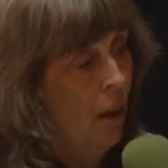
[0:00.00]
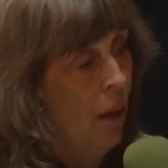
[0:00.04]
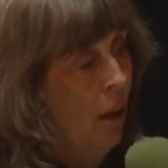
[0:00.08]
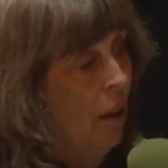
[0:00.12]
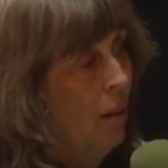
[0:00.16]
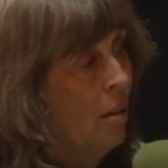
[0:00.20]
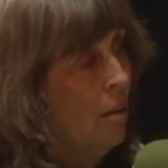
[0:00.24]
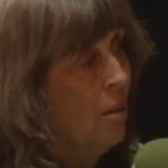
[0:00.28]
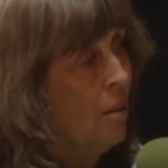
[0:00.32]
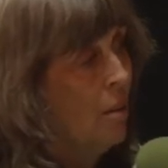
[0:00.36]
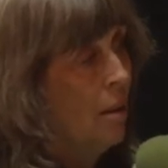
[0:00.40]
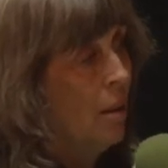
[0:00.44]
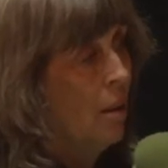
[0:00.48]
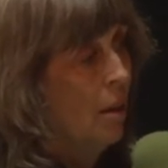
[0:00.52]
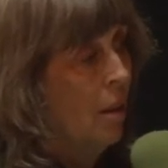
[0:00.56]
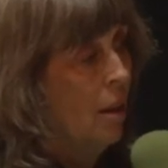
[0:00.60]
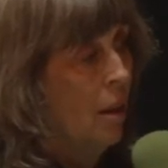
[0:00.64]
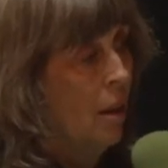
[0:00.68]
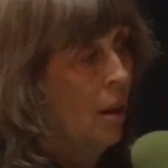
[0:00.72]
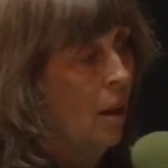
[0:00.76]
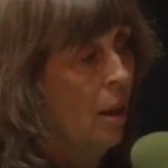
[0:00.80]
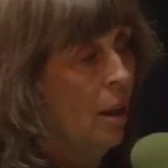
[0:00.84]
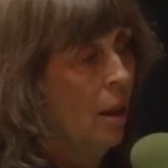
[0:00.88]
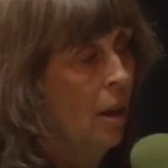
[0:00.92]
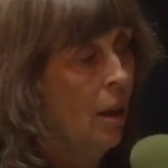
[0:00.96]
things
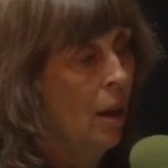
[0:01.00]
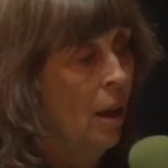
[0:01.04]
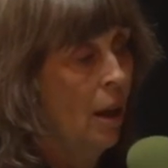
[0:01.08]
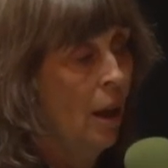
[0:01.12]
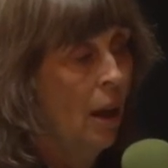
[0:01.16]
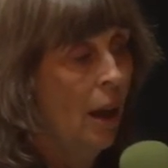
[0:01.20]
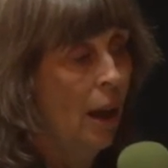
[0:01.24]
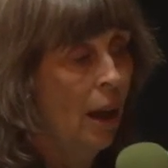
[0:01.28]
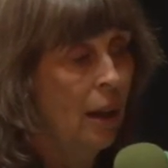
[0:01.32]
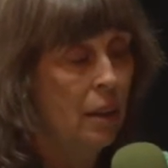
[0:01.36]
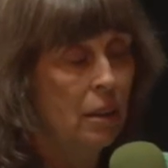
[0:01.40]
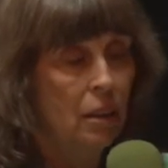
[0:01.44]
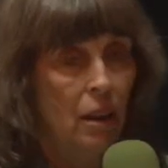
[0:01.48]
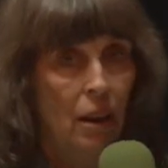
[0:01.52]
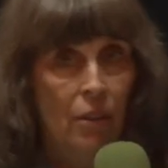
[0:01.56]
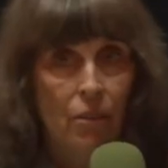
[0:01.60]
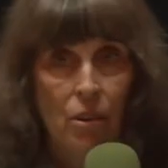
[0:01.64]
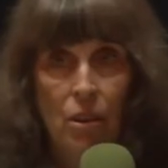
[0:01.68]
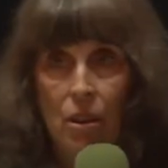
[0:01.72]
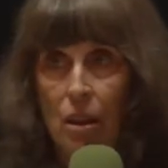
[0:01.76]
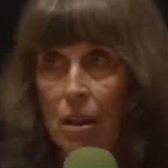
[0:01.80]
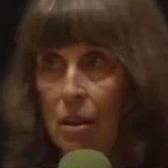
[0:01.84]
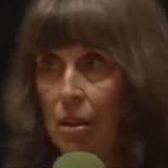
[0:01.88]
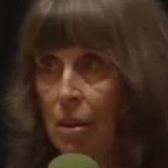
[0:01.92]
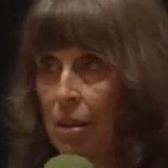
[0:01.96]
and
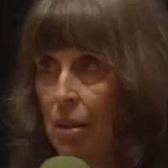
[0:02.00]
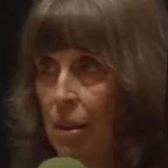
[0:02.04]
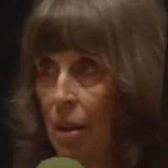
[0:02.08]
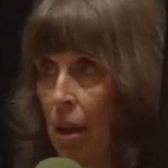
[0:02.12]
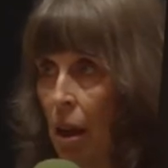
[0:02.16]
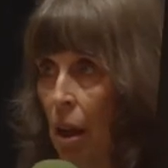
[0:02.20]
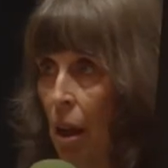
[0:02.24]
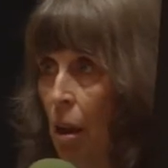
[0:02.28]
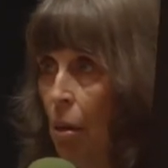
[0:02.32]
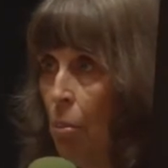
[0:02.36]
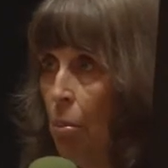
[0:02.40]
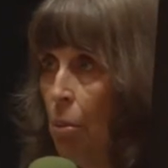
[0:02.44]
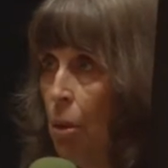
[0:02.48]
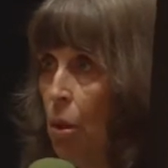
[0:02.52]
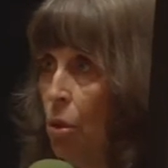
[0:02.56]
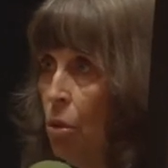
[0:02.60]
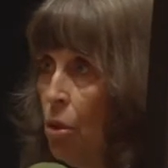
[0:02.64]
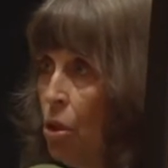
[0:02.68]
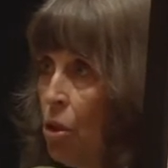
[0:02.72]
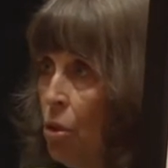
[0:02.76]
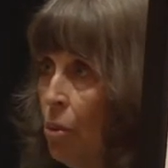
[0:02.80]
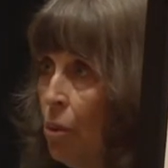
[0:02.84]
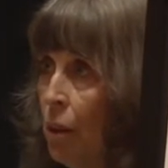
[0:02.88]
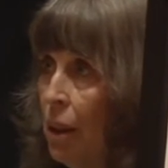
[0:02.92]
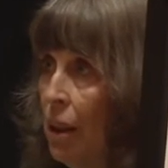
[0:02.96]
governance
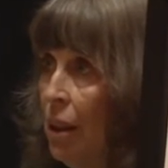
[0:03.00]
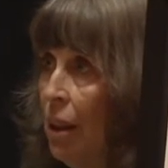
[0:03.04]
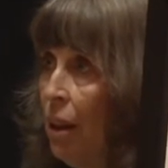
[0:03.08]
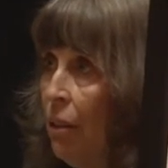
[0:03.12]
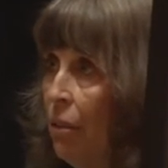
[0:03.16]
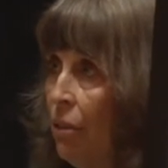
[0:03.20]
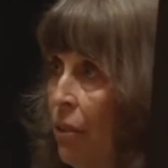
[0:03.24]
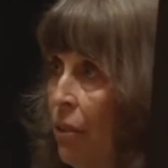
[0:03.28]
mutually